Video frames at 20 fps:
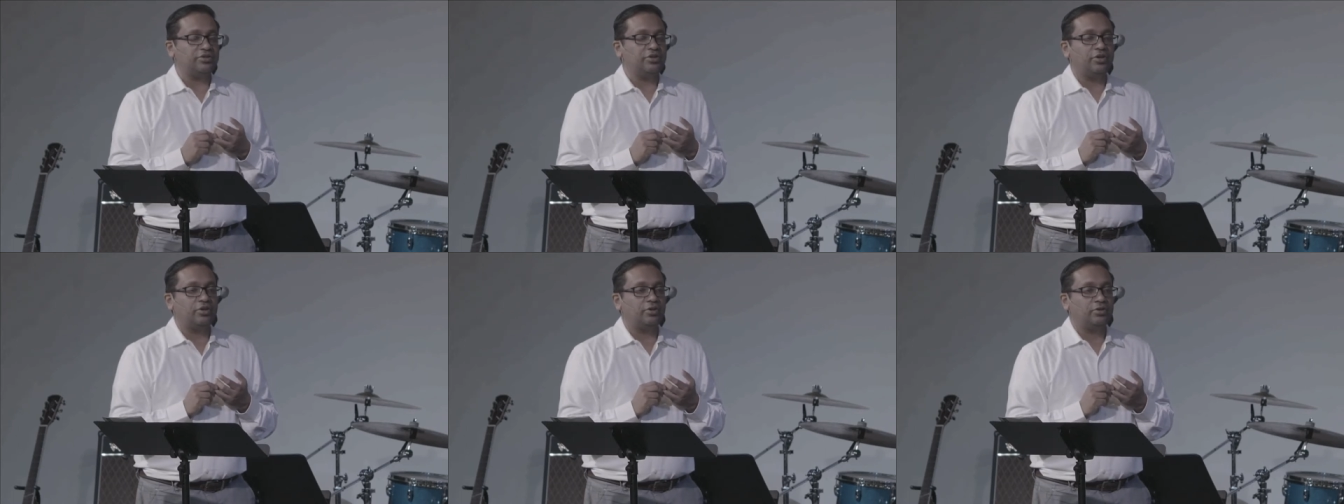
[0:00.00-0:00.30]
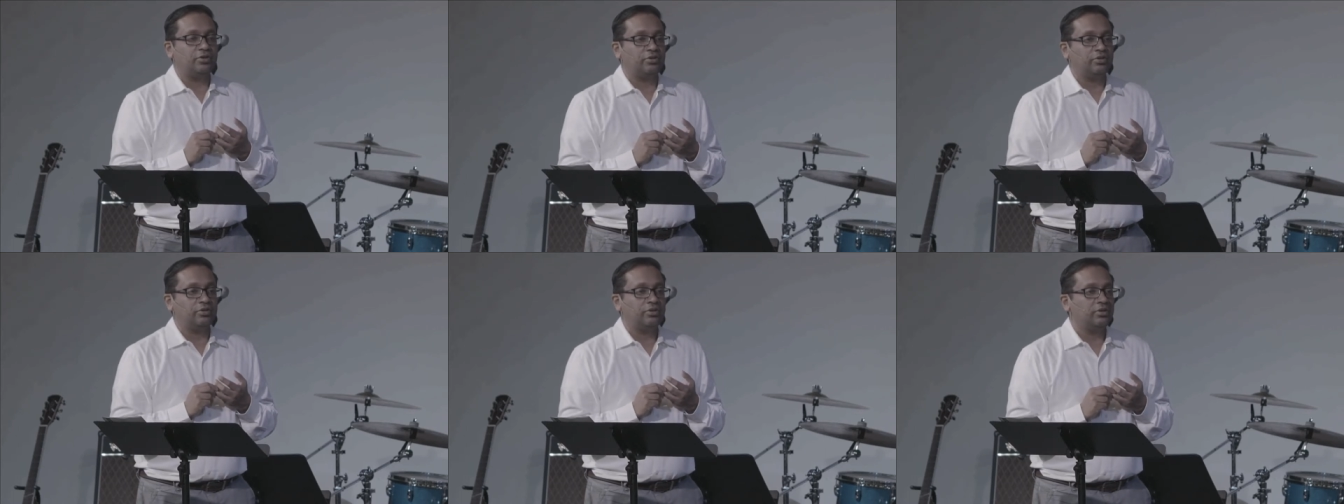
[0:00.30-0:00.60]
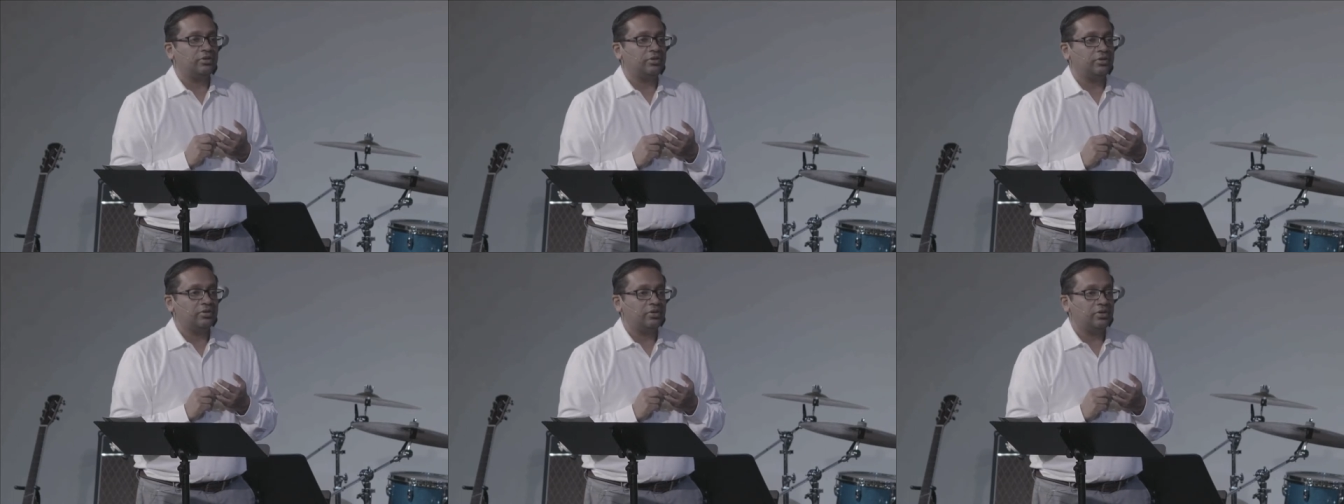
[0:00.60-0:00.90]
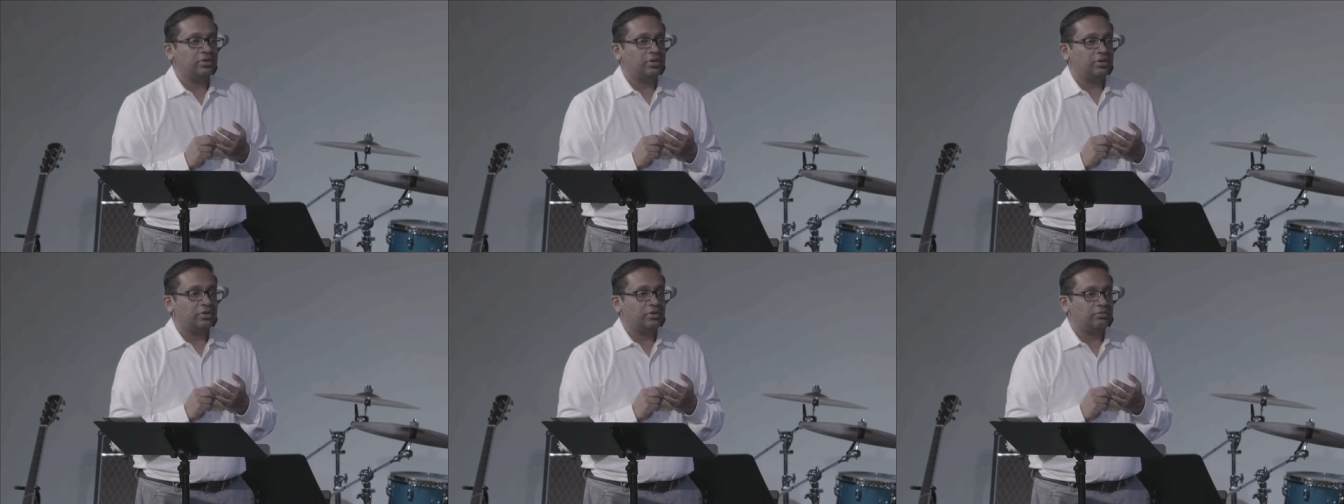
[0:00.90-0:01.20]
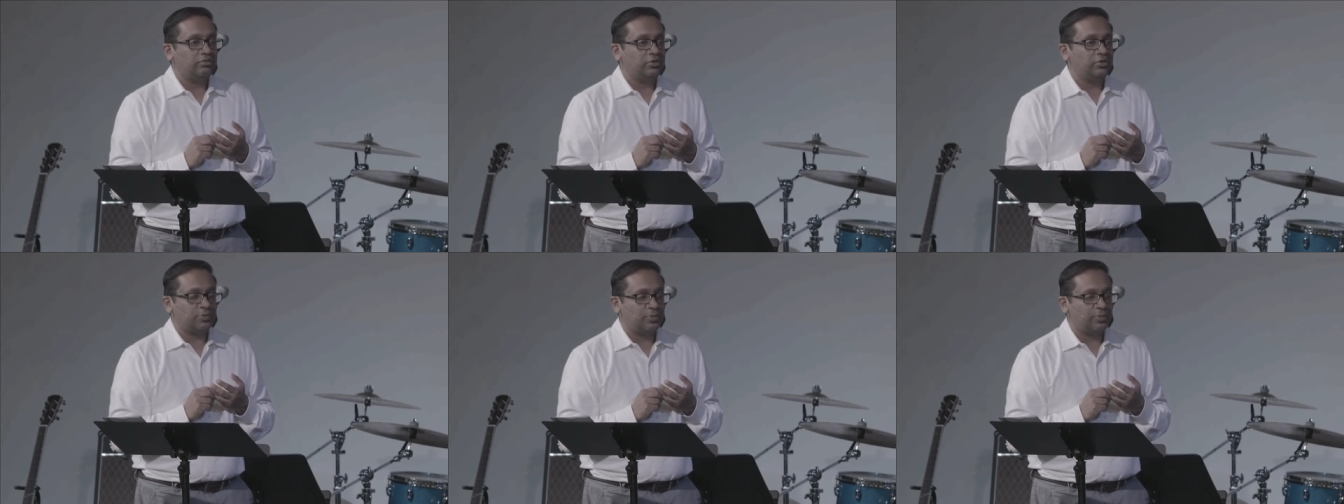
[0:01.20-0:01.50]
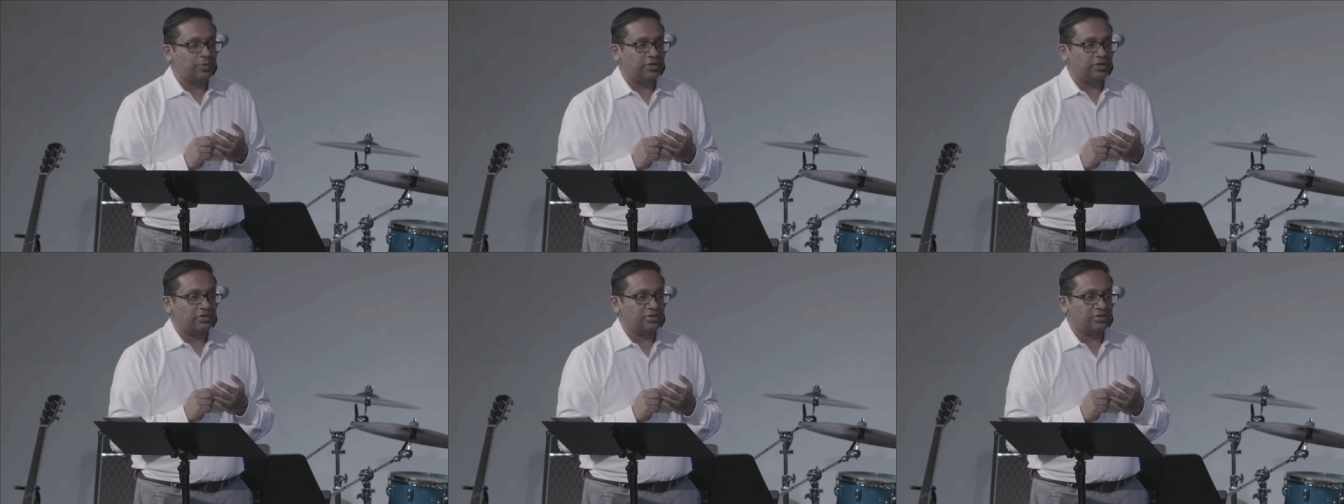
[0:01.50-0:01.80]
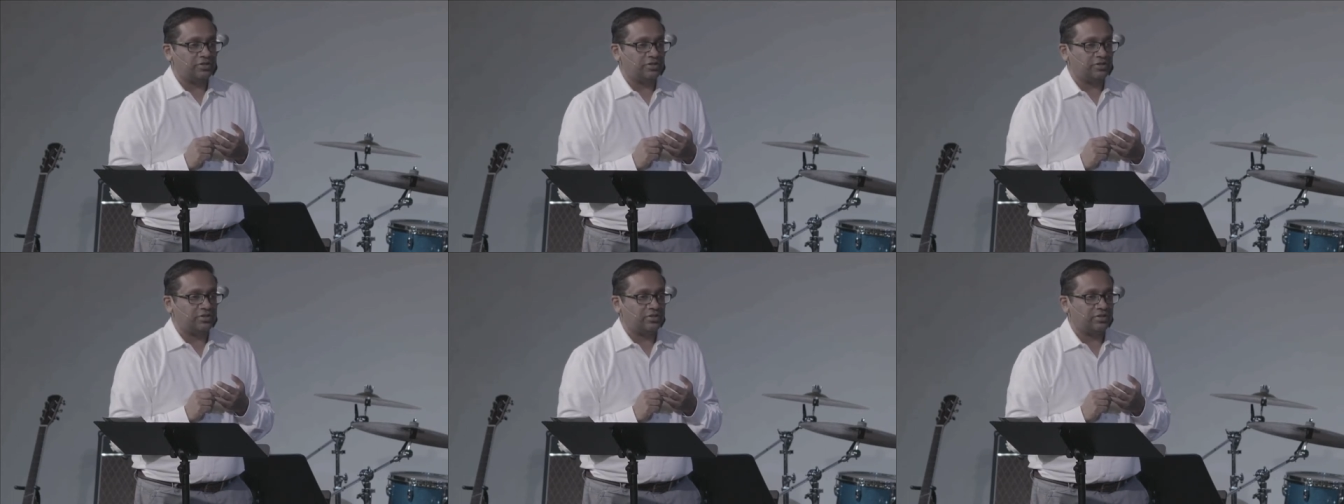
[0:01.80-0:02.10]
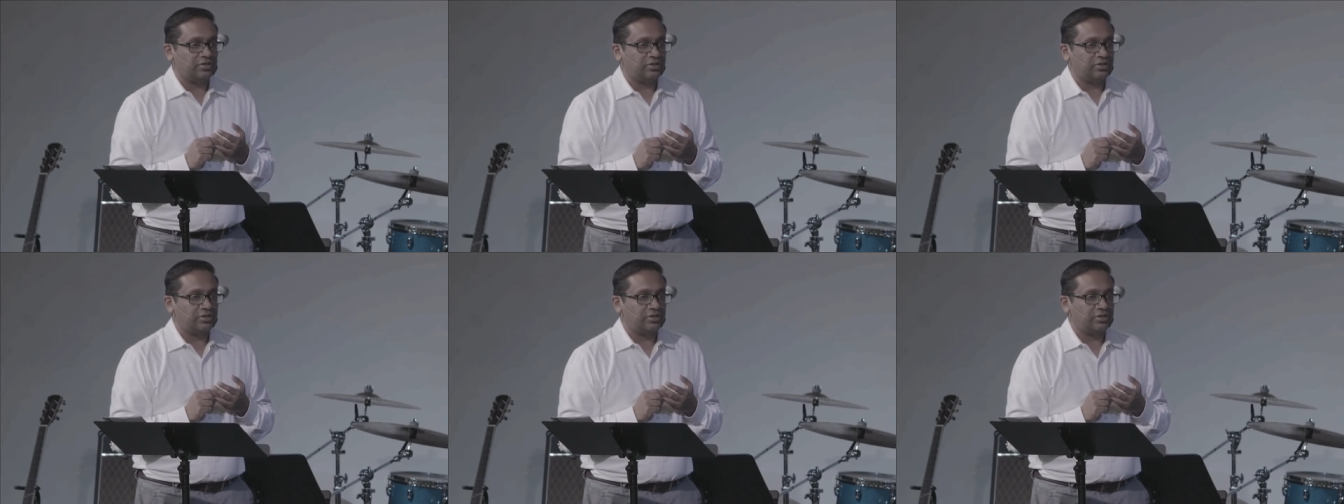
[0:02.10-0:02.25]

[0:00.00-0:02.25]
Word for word: no response.